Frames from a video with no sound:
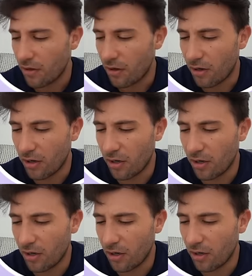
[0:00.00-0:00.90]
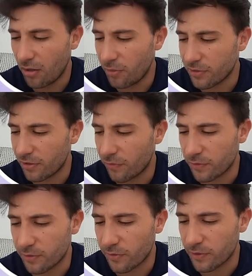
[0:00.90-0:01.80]
Uh, what's the difference?
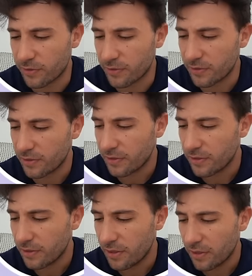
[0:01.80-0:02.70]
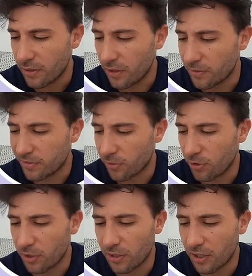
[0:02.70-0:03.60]
What's the difference? They have a
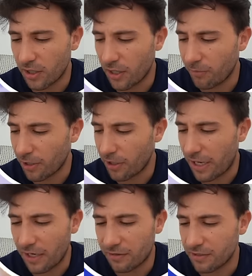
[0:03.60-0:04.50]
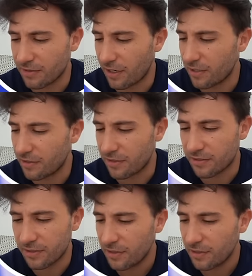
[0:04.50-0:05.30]
sword. Uh, oh my god, I hate these. I hate these.